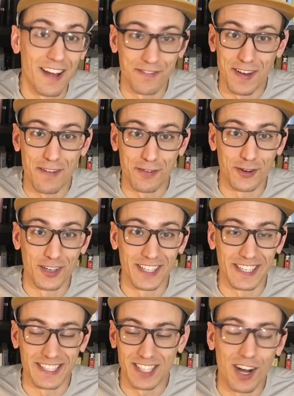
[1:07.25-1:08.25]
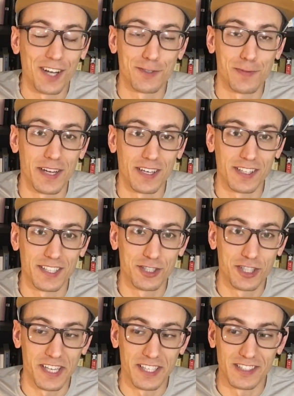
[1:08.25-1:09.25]
I've never really talked about on this
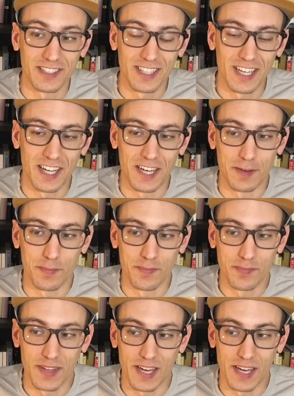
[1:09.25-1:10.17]
channel, um,